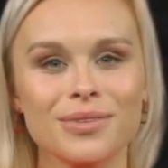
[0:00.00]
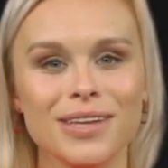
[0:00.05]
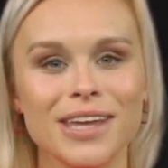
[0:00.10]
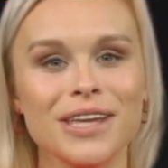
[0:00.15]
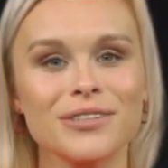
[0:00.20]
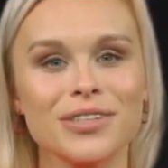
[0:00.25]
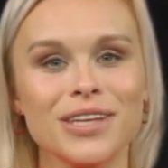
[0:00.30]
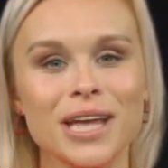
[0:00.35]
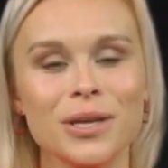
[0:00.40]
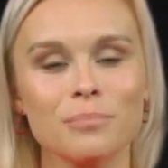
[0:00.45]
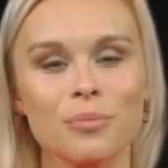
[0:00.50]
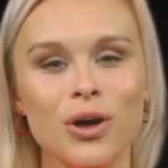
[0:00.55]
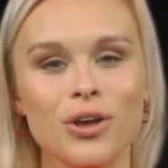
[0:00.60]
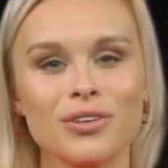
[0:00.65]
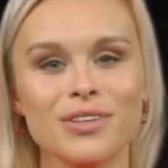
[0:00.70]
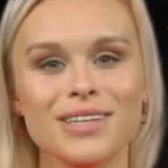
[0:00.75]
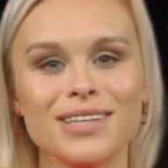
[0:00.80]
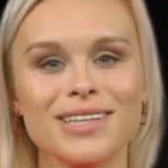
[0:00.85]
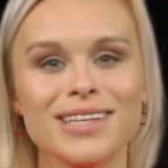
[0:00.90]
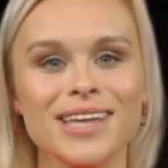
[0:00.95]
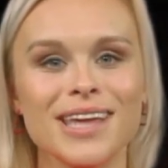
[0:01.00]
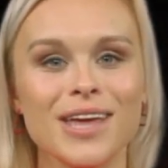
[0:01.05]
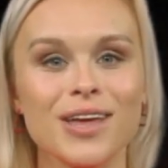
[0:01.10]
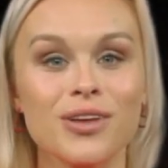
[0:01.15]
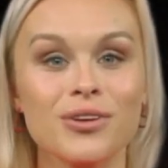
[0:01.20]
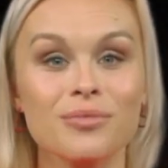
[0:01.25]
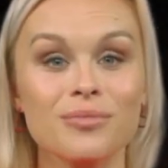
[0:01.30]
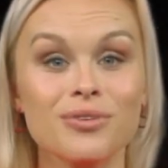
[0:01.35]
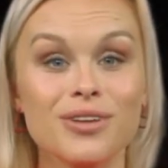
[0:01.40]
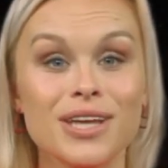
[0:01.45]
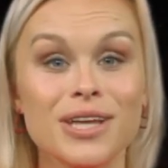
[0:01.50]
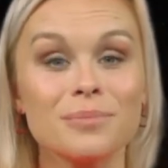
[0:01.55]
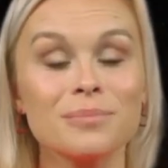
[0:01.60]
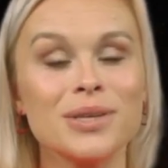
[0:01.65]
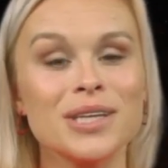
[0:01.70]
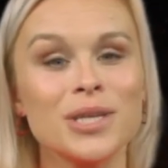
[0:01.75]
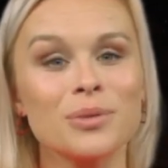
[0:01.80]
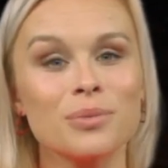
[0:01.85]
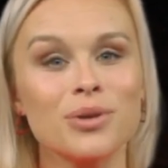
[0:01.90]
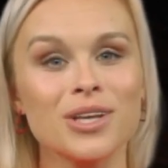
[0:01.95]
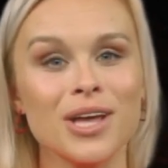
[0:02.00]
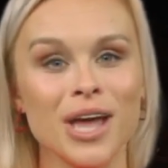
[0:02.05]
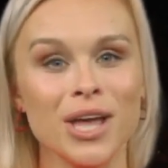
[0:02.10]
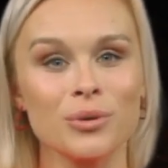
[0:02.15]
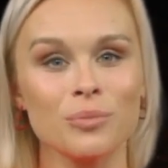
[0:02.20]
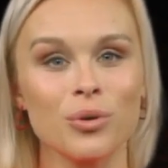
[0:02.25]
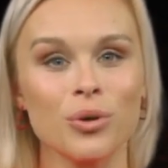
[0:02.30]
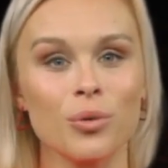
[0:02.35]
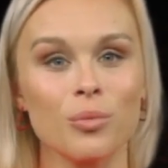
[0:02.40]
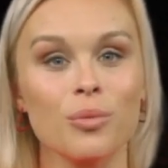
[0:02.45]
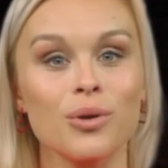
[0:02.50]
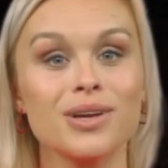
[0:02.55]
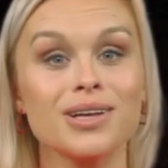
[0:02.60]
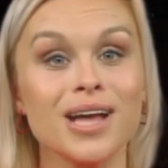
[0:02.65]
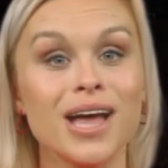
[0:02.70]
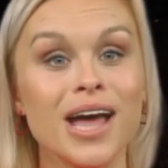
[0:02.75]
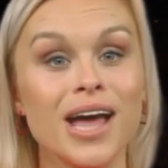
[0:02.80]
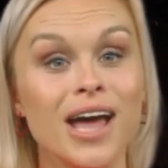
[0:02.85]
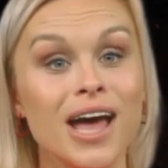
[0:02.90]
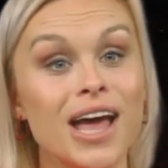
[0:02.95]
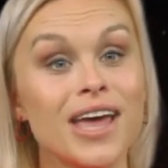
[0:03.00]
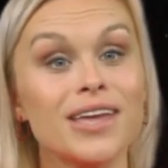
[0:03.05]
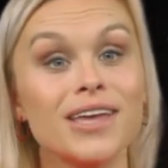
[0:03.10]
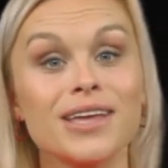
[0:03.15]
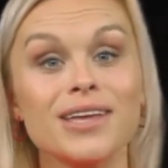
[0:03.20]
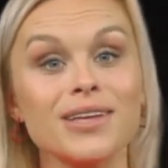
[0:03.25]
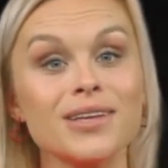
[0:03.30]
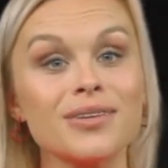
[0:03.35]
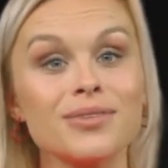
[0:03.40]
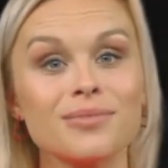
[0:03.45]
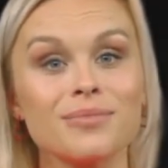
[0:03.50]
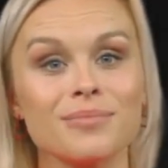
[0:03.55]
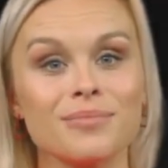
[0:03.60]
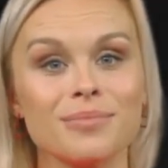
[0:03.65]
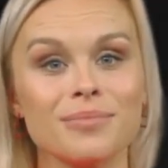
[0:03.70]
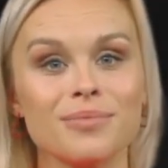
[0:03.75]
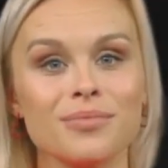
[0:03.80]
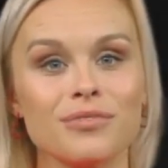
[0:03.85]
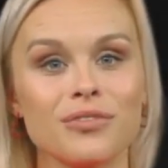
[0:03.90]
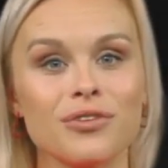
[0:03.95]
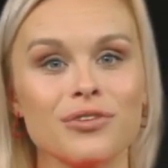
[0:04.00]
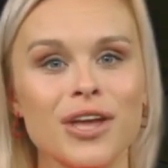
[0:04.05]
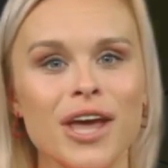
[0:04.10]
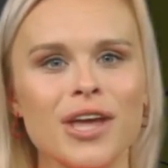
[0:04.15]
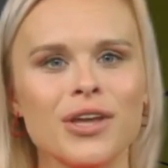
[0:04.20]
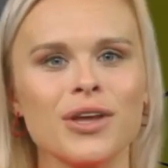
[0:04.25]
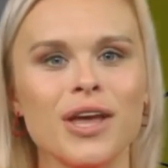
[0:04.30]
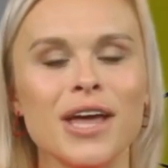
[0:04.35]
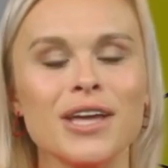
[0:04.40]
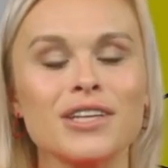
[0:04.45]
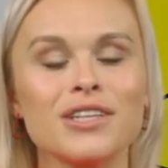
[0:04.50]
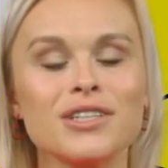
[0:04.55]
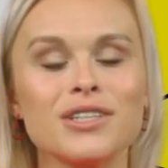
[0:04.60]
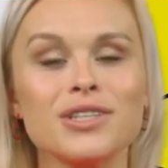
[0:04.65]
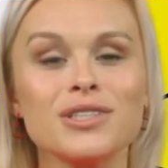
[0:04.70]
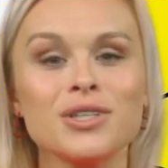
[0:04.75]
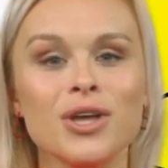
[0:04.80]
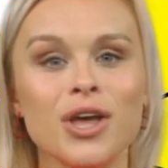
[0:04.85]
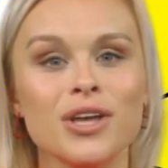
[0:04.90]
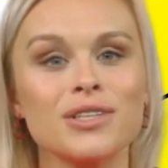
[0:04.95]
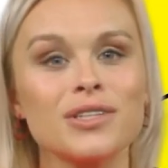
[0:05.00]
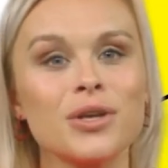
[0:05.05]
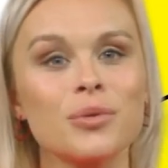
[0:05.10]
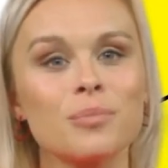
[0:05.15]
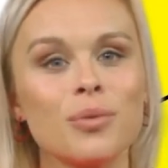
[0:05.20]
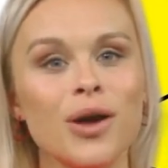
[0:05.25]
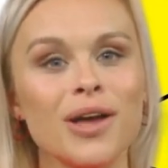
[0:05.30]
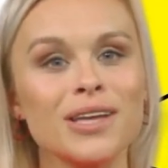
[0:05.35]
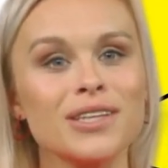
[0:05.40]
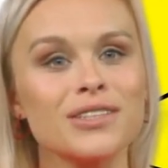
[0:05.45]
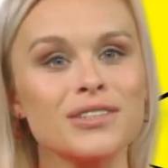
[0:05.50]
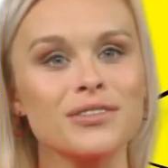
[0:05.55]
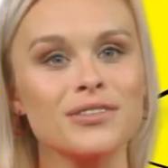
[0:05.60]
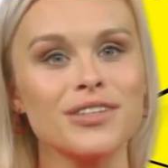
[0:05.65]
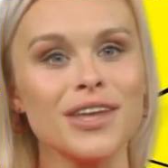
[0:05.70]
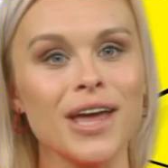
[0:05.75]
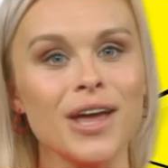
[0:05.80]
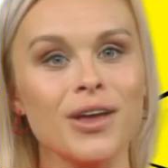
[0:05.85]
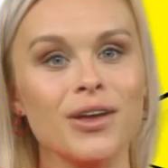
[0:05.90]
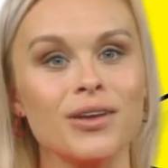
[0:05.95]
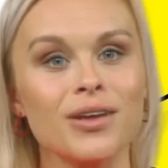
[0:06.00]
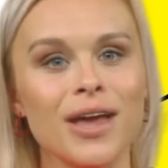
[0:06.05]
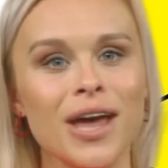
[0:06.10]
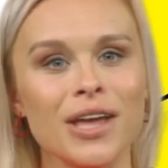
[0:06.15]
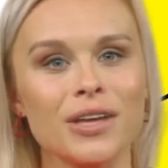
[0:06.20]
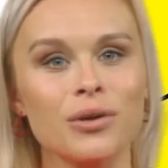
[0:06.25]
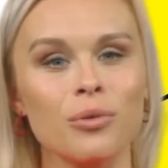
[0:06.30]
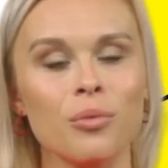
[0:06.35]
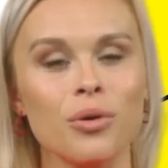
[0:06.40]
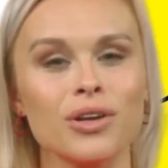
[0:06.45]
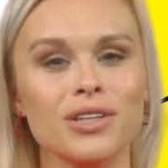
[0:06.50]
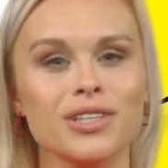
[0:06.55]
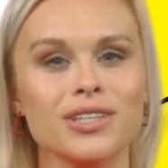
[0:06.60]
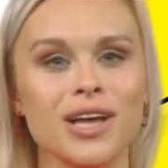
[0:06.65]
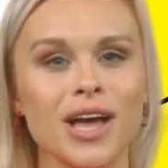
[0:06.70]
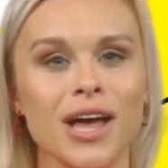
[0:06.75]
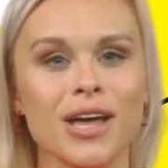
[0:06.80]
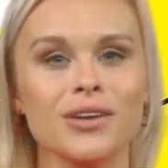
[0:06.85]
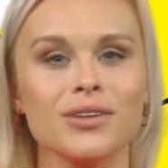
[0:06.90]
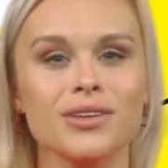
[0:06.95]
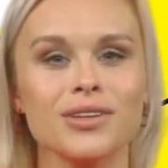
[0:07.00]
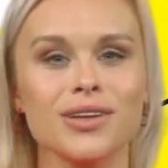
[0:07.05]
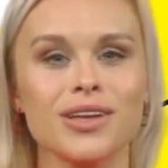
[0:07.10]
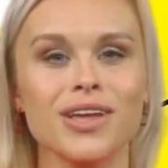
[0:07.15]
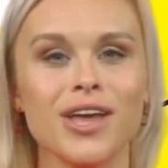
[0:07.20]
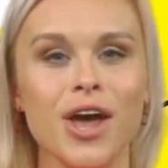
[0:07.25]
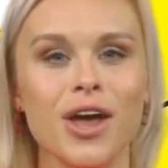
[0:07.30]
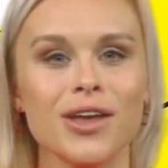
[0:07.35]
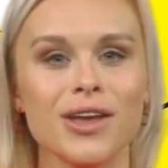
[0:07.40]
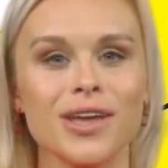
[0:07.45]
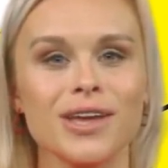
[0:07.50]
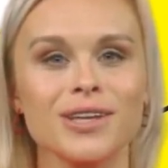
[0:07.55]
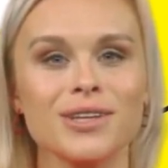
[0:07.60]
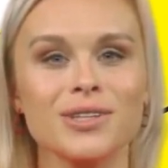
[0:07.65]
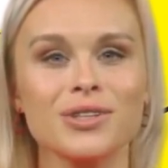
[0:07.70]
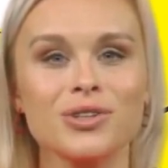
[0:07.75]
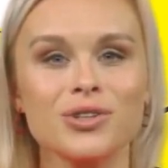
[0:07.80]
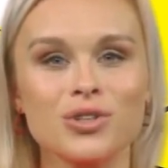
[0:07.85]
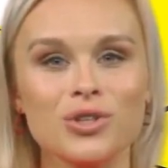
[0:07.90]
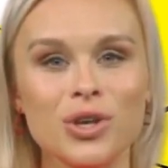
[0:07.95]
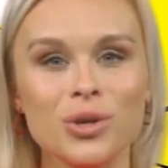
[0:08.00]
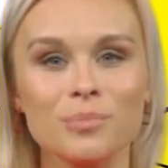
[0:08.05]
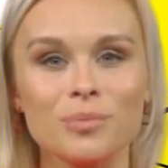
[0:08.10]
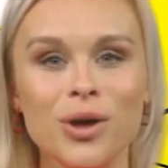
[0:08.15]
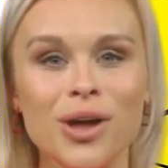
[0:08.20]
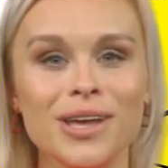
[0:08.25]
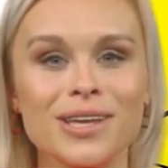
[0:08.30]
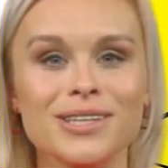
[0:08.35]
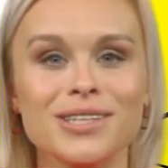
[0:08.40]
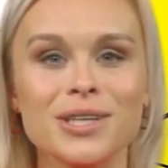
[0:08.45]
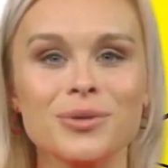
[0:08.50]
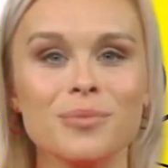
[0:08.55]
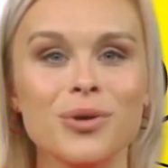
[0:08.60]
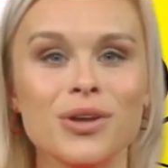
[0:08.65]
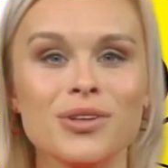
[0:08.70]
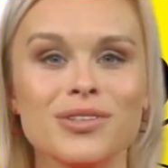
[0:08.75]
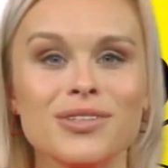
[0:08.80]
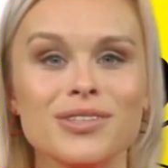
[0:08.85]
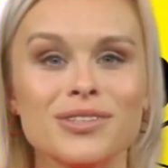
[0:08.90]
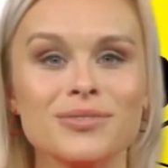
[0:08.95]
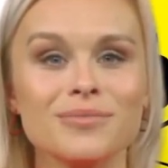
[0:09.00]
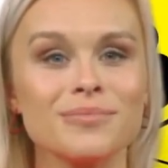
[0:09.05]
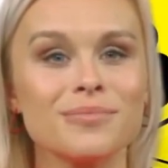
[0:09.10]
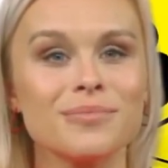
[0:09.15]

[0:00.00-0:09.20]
Even at moderate scale, keeping it reliable was a headache. Provider outages caused our product to fail at the worst times, in our case, during product demos.